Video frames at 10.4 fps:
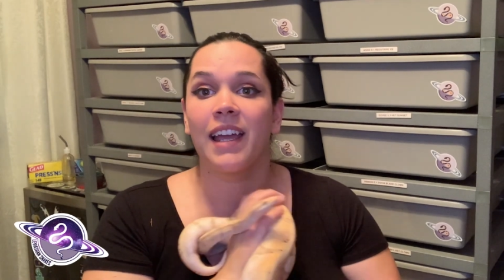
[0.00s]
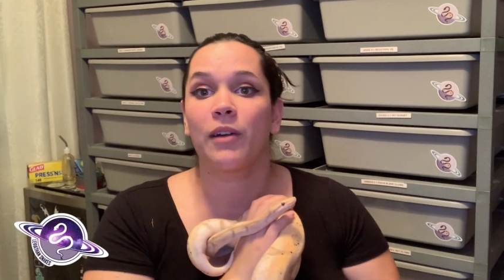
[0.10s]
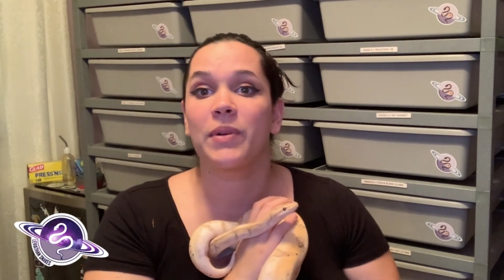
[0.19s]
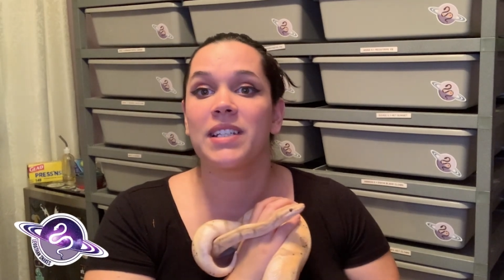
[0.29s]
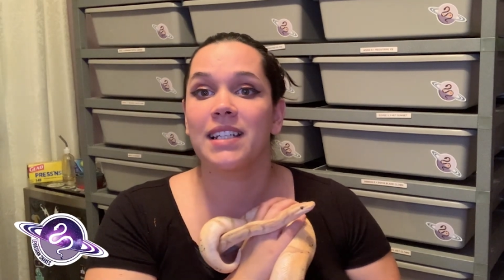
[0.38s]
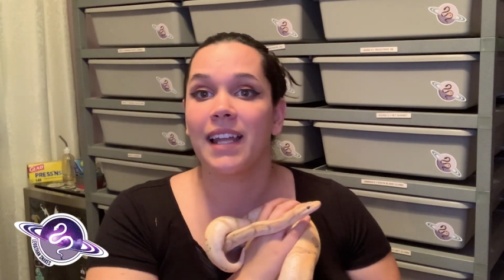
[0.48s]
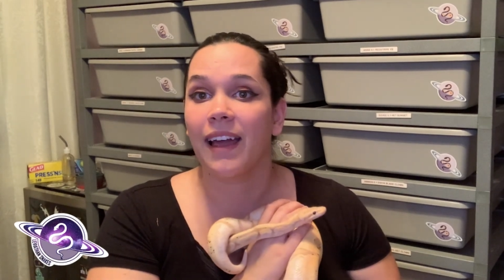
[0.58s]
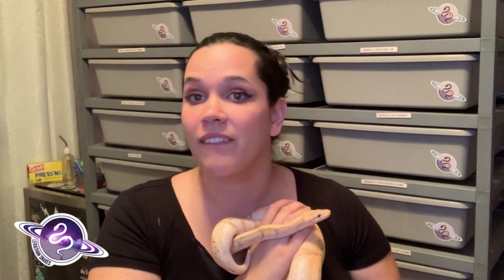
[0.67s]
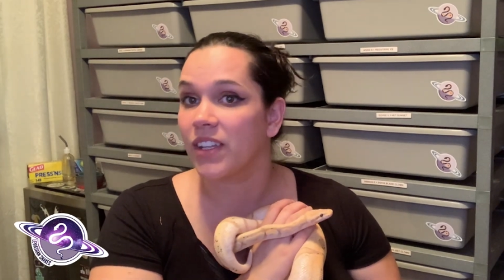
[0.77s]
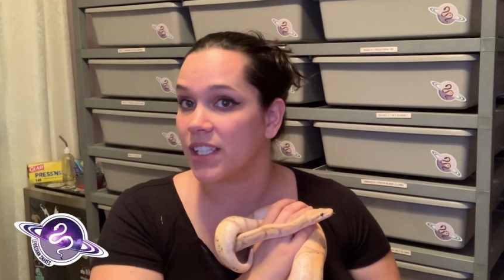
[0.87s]
and we didn't
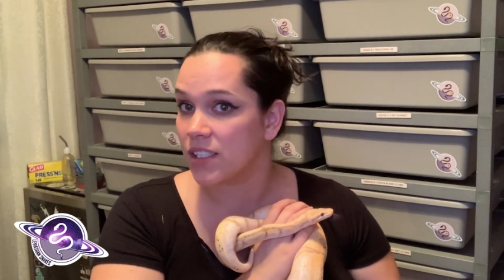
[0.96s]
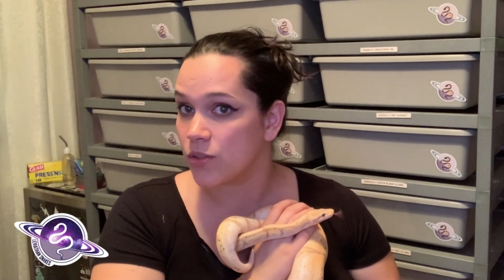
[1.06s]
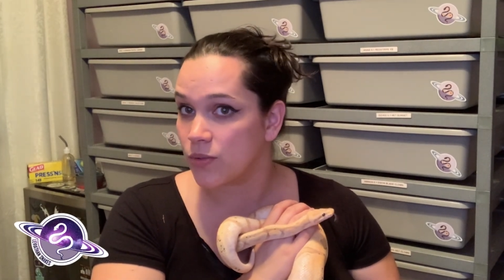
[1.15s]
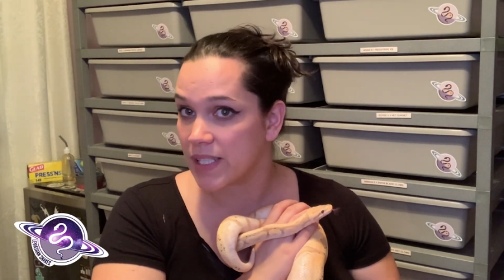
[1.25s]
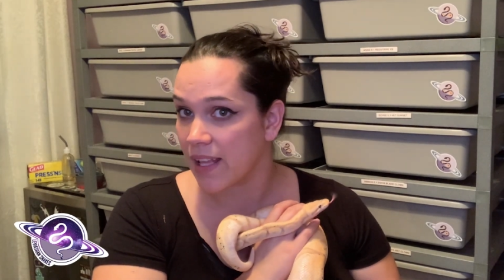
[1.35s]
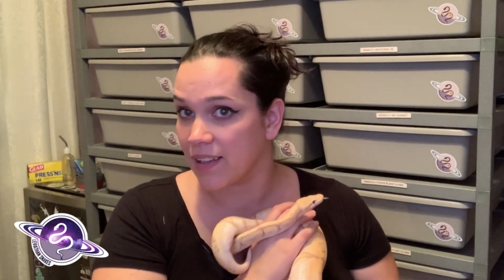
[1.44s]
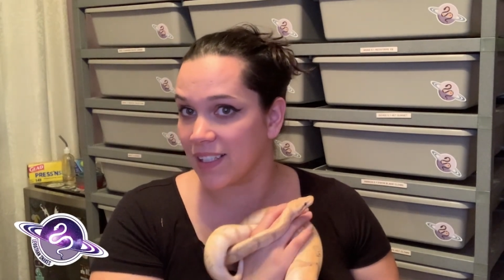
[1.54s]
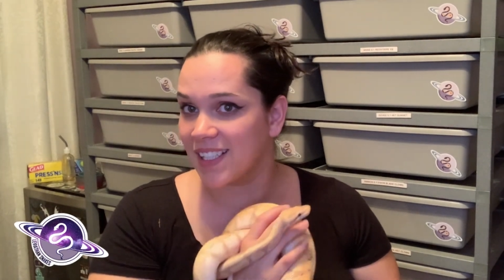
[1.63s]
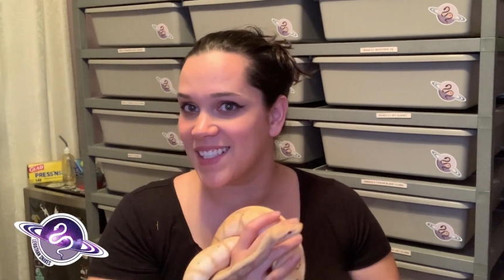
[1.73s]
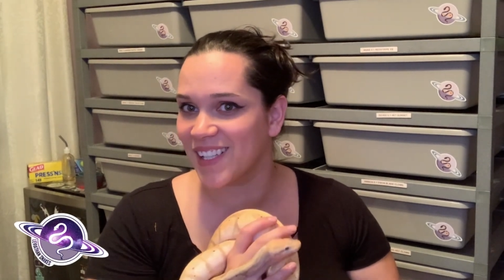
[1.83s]
have any to sell.
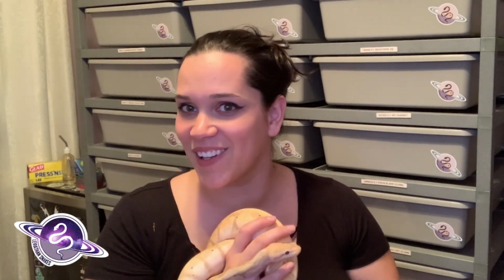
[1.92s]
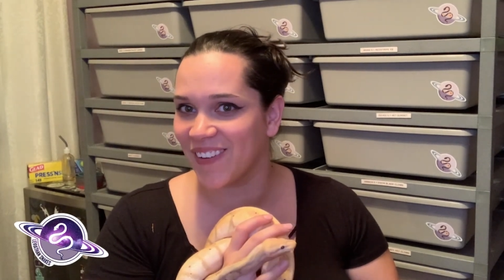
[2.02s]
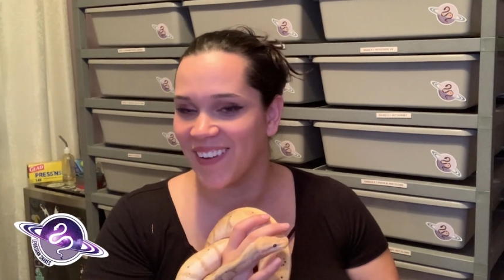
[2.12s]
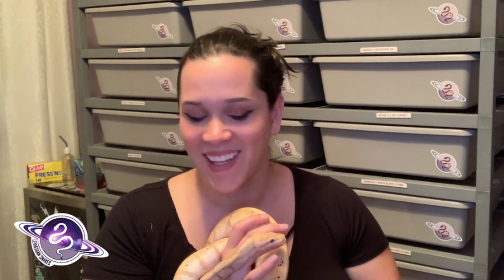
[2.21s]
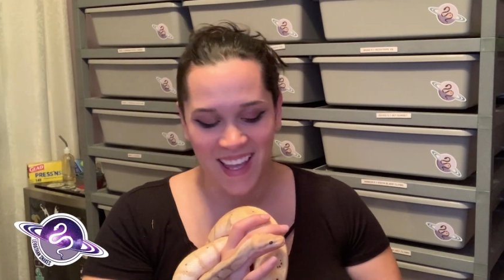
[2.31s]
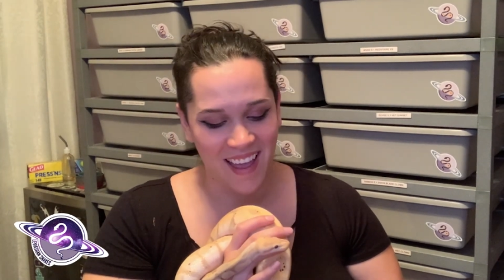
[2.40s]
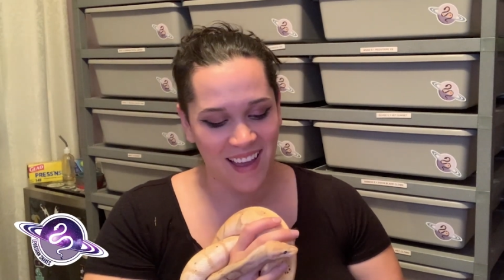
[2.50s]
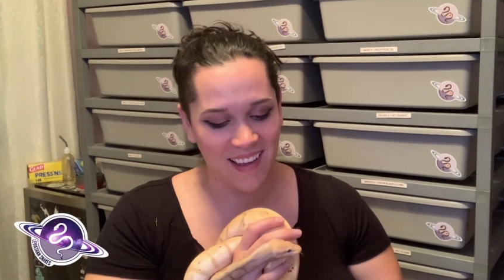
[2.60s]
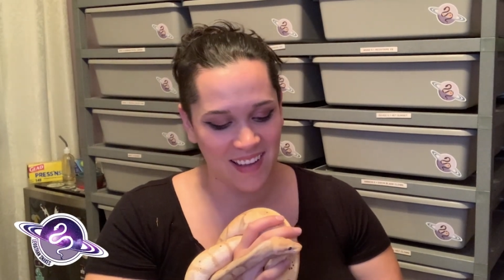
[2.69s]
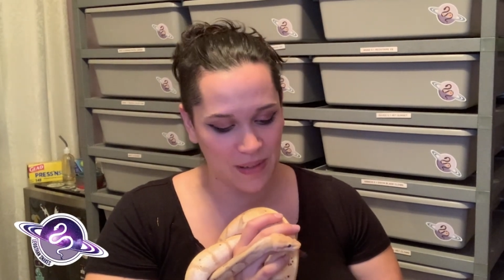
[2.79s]
So
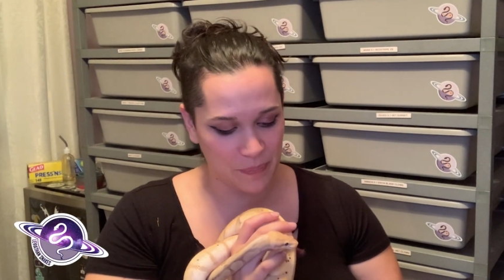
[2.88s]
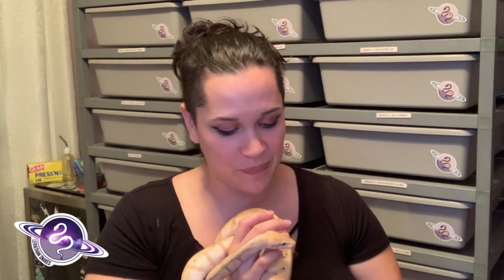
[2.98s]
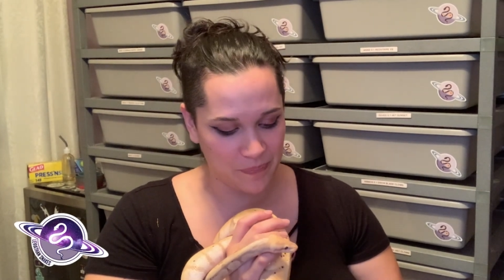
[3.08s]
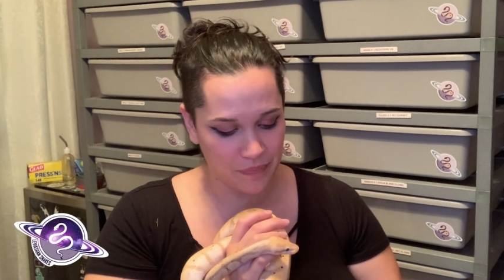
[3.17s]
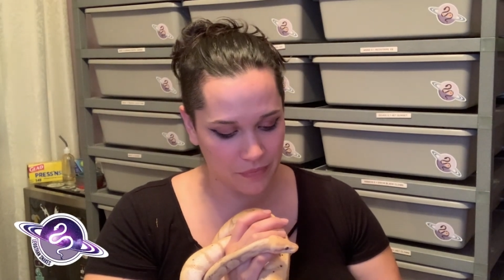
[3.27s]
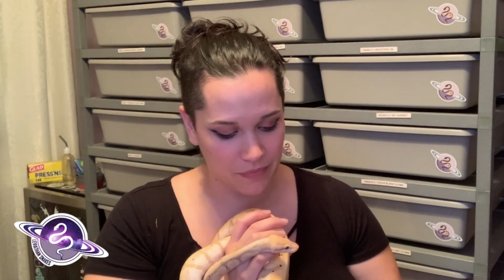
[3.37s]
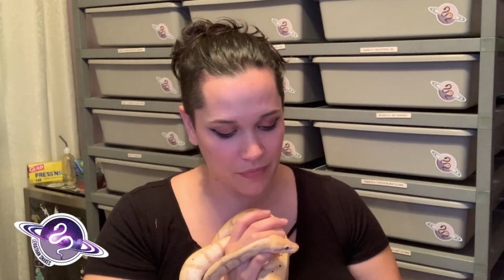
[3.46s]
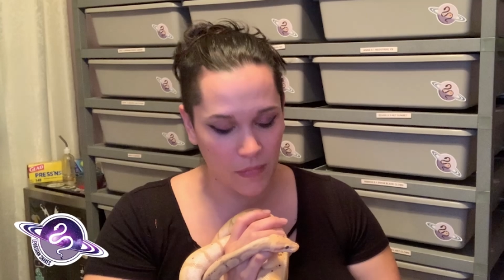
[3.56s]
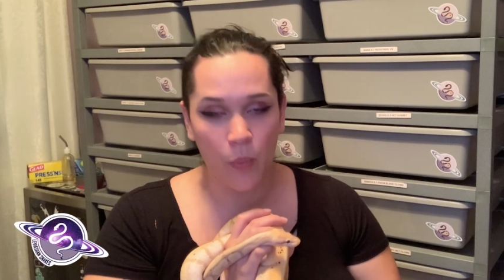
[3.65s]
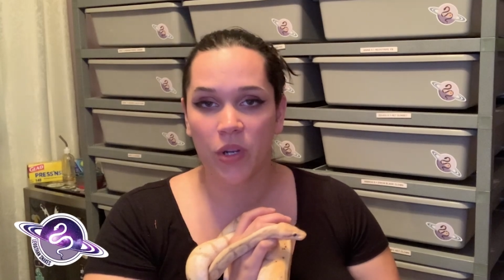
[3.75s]

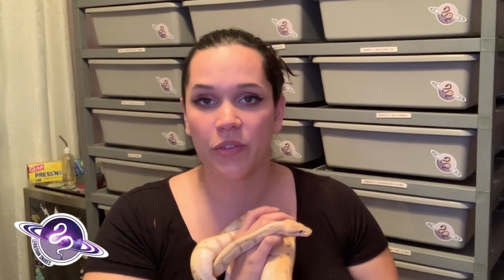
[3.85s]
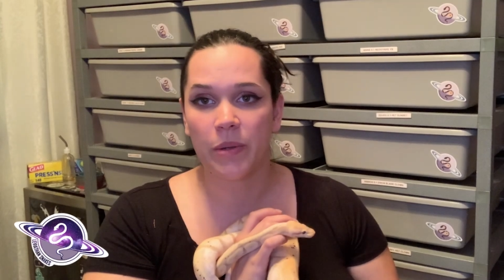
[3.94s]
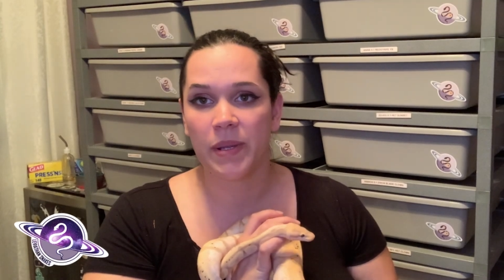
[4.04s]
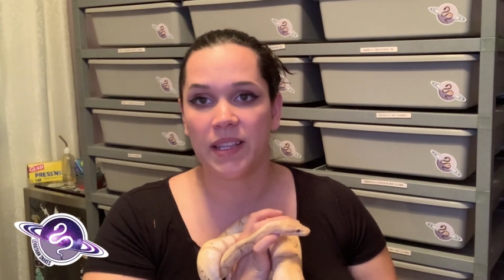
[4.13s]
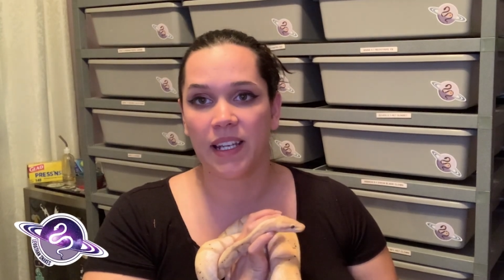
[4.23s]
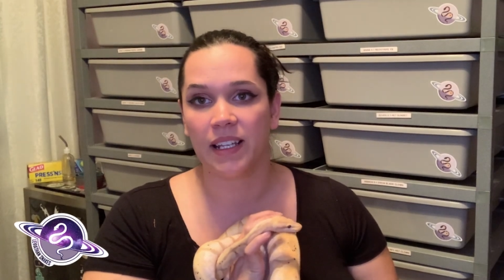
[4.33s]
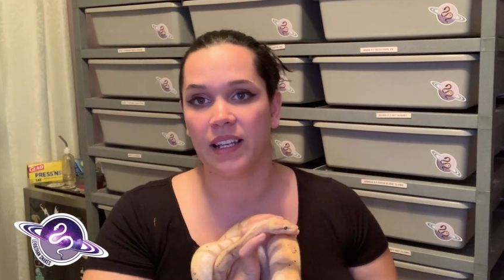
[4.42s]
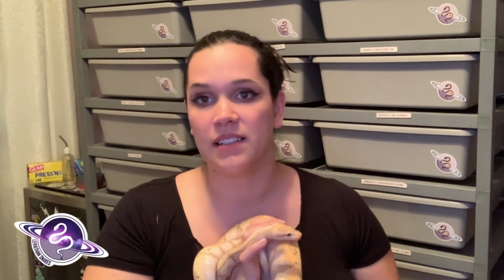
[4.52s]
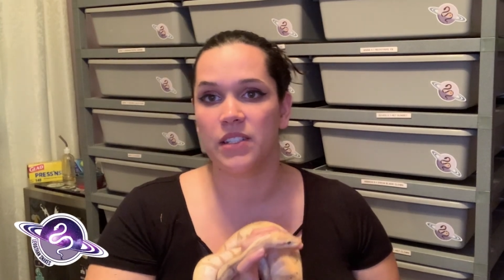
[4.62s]
we're gonna repeat that again.